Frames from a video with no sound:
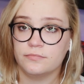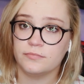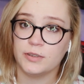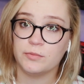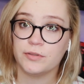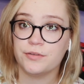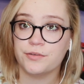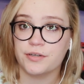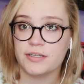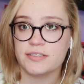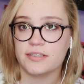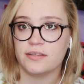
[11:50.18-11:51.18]
People do
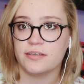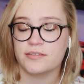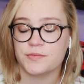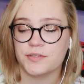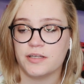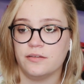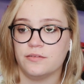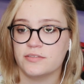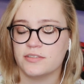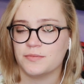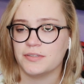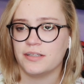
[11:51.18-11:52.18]
crazy things when they lose
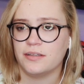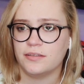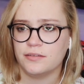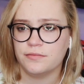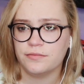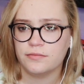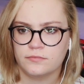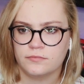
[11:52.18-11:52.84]
someone they love.